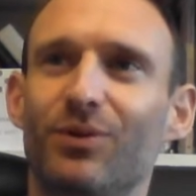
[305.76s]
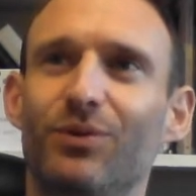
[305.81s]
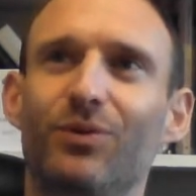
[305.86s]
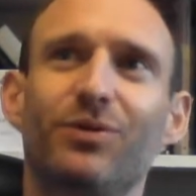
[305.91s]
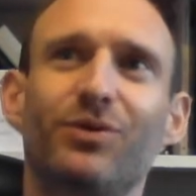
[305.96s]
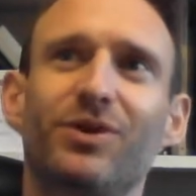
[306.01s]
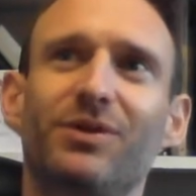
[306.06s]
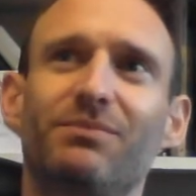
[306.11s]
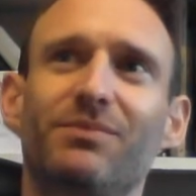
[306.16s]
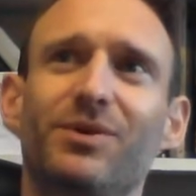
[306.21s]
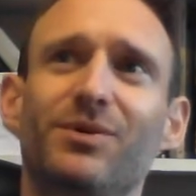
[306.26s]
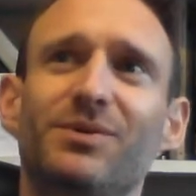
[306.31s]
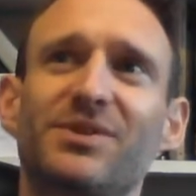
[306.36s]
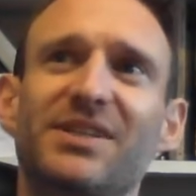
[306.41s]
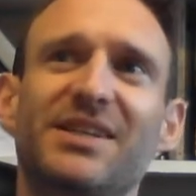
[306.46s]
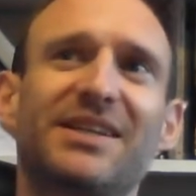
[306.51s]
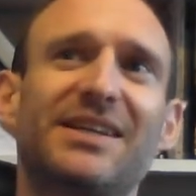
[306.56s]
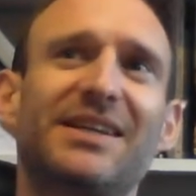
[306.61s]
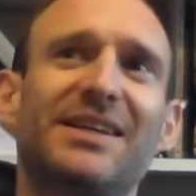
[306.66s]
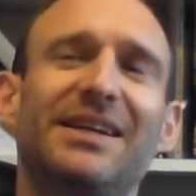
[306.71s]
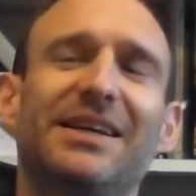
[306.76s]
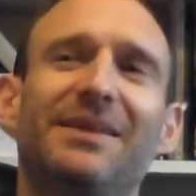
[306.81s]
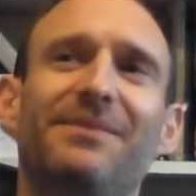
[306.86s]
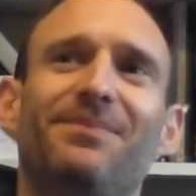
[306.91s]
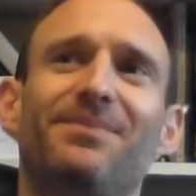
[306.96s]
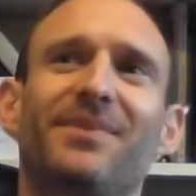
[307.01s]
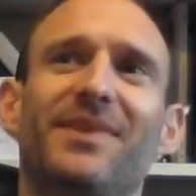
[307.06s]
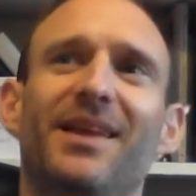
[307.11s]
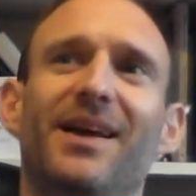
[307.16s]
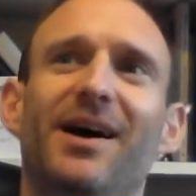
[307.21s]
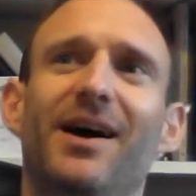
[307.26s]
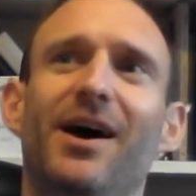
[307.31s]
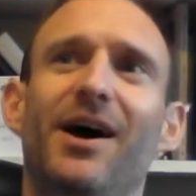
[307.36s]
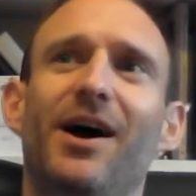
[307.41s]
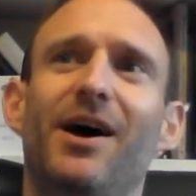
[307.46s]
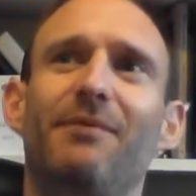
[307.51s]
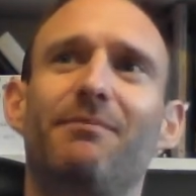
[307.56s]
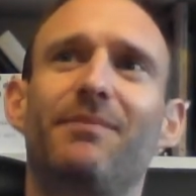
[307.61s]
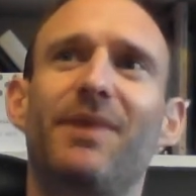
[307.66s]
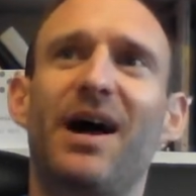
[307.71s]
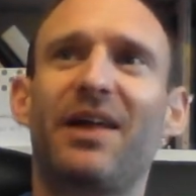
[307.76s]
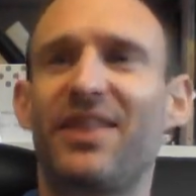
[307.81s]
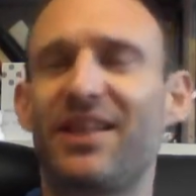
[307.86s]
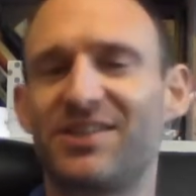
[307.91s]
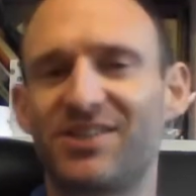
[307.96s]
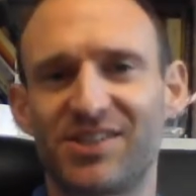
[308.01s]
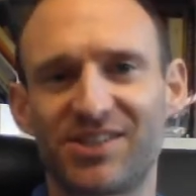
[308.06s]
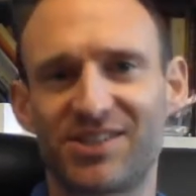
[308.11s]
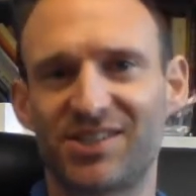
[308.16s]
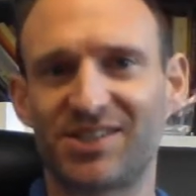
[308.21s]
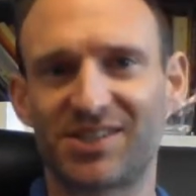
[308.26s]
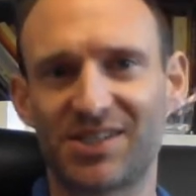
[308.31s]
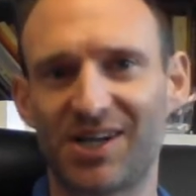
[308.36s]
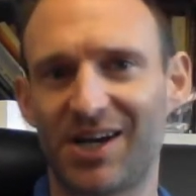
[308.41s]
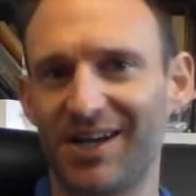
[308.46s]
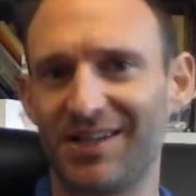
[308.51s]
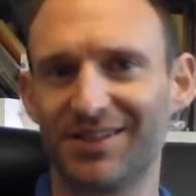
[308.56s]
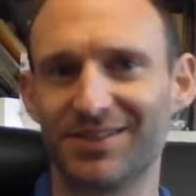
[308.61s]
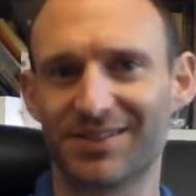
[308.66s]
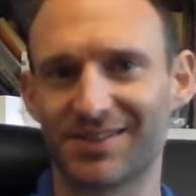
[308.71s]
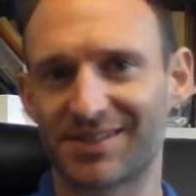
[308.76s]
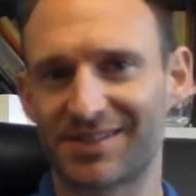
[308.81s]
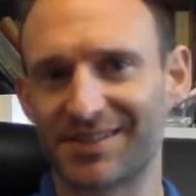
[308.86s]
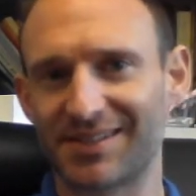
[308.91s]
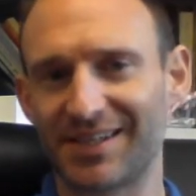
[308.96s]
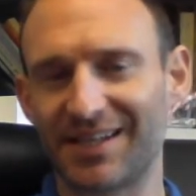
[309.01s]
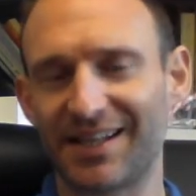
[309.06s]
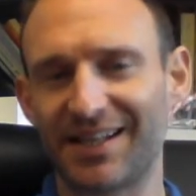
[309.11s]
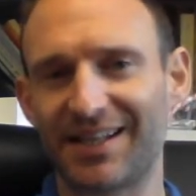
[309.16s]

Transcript: organ music, and then just silence.